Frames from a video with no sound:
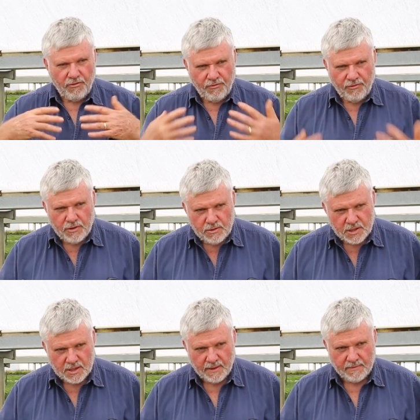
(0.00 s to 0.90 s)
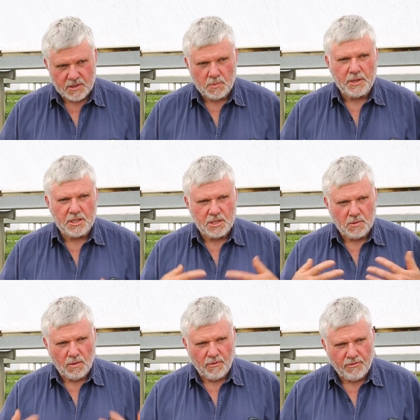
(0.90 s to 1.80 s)
food service, which is
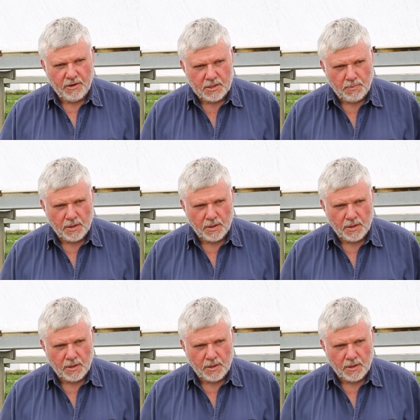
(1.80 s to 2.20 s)
all the fresh